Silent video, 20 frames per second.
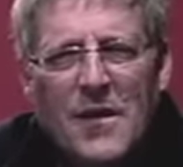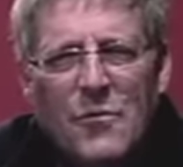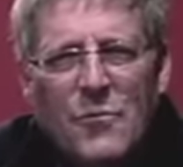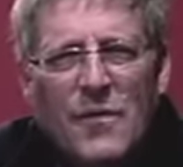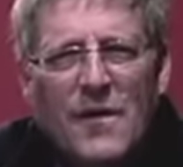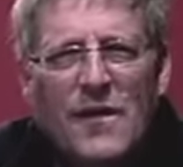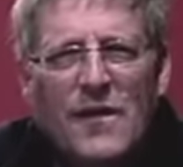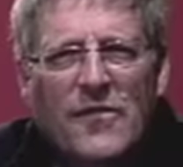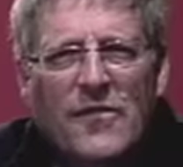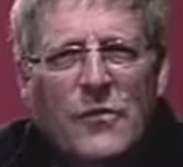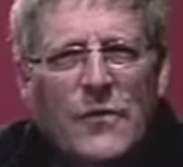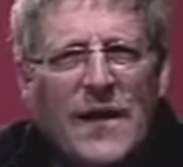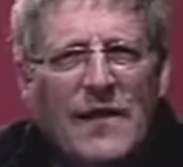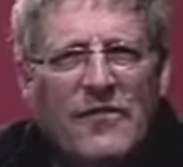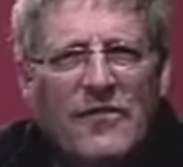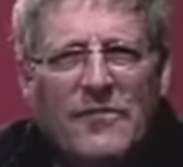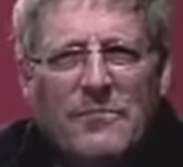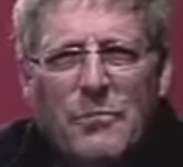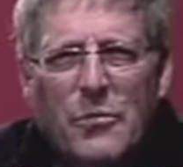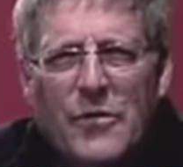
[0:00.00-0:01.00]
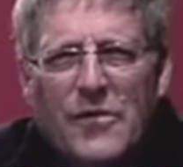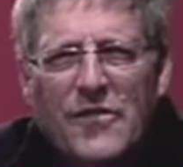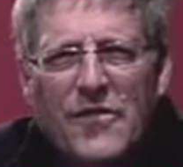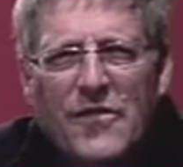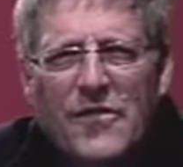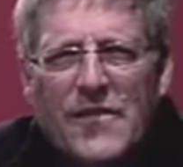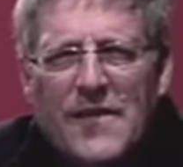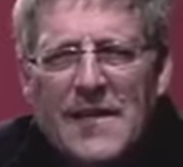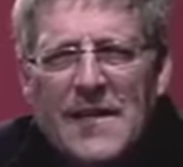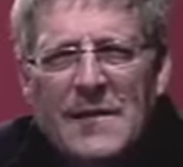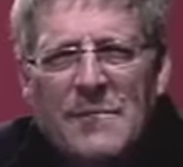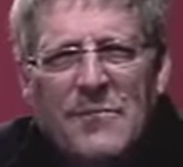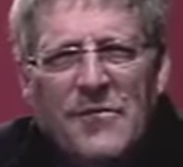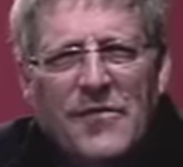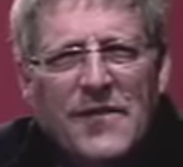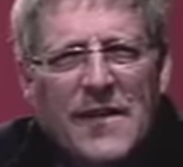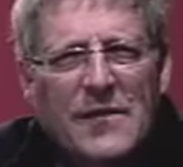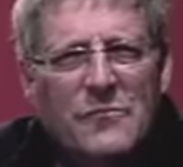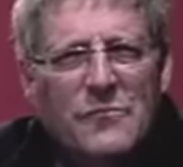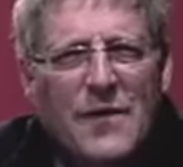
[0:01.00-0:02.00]
We also have sports
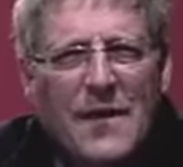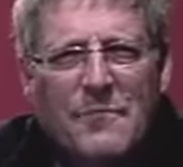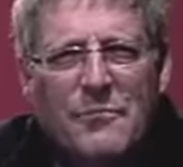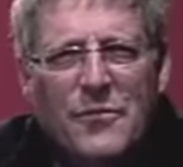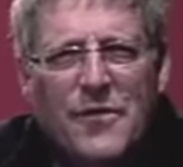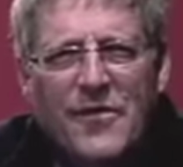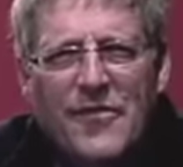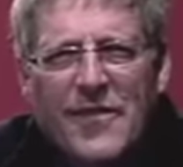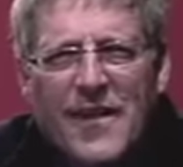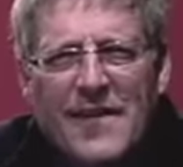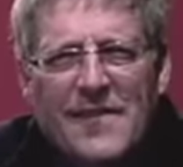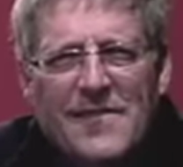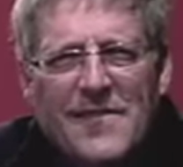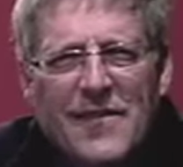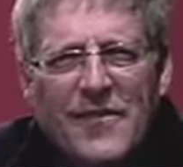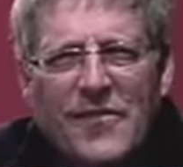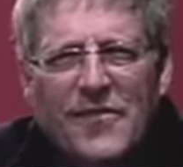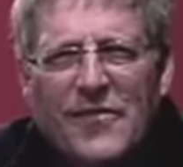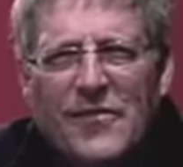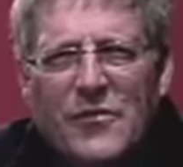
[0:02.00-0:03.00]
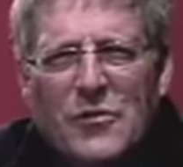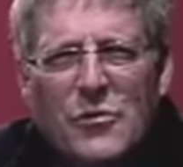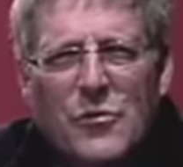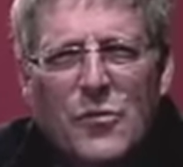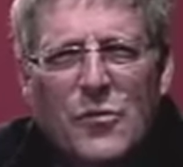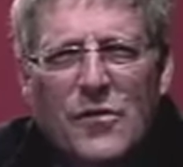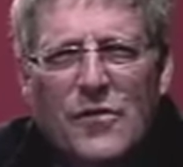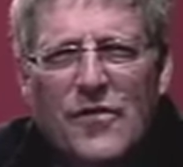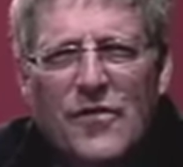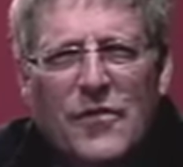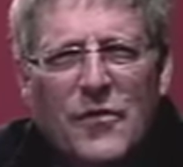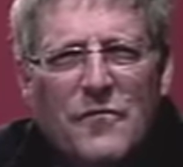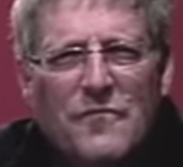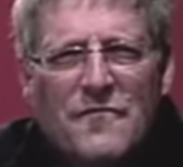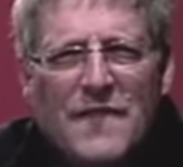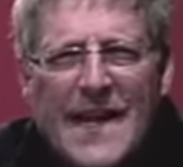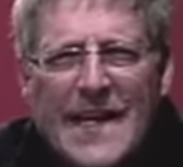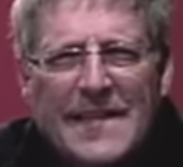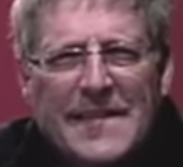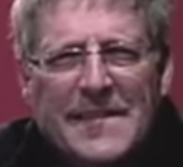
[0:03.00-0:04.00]
teams that represent this school so
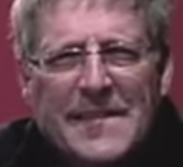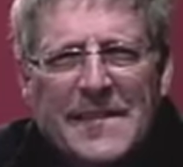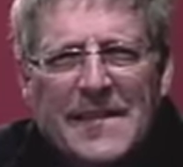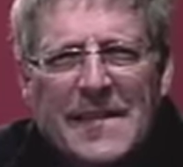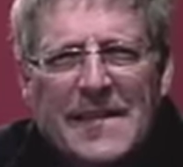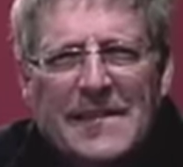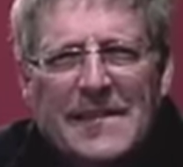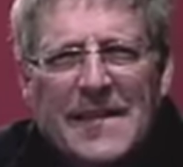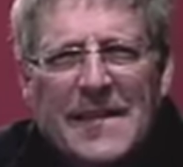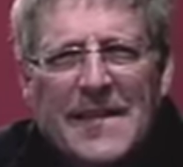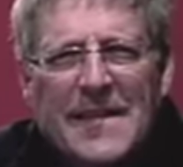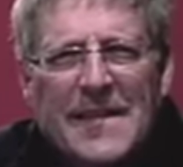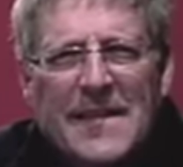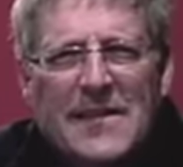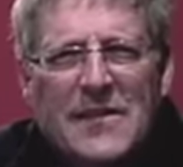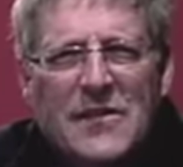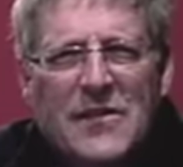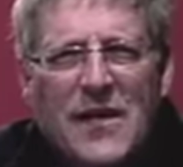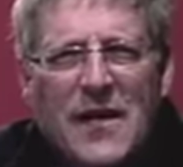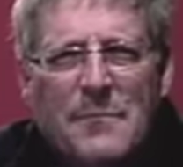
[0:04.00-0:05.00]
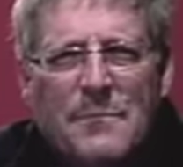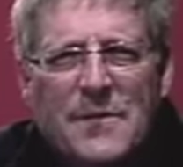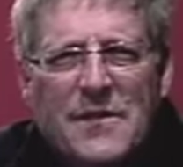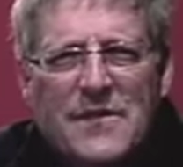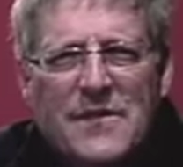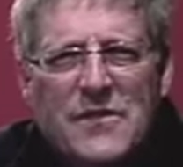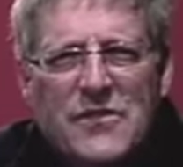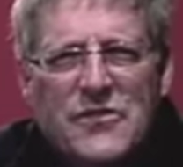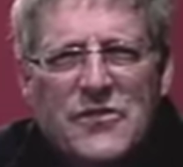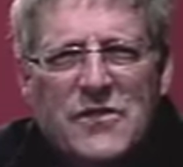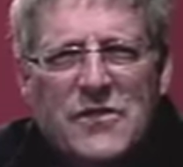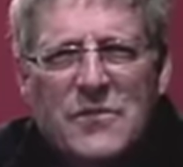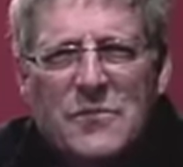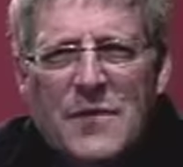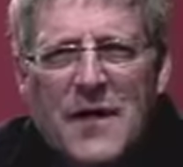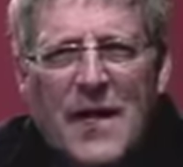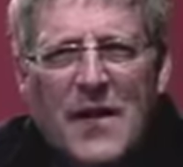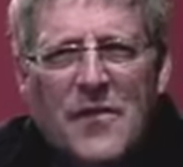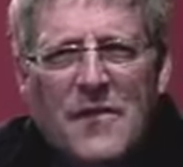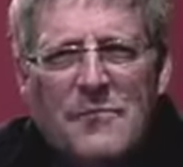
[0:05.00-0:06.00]
valiantly in competition
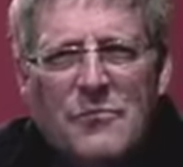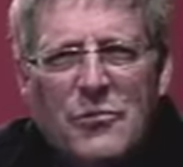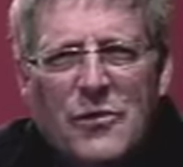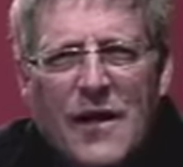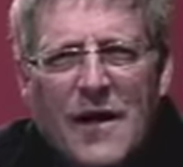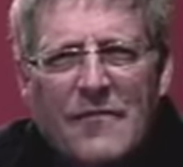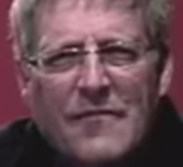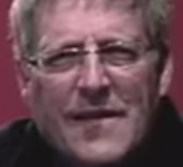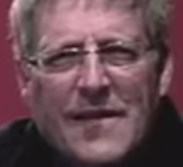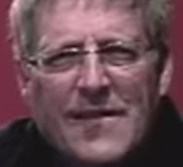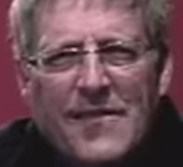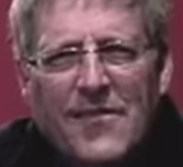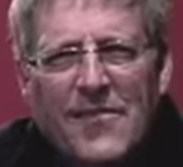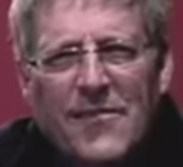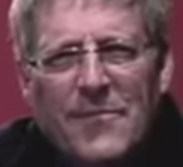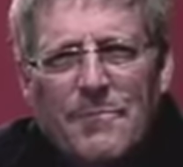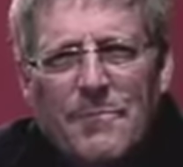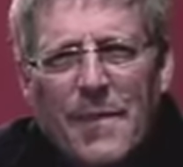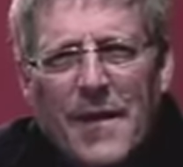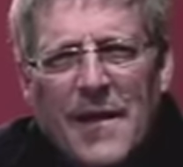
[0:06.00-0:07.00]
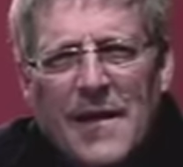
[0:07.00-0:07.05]
around the province.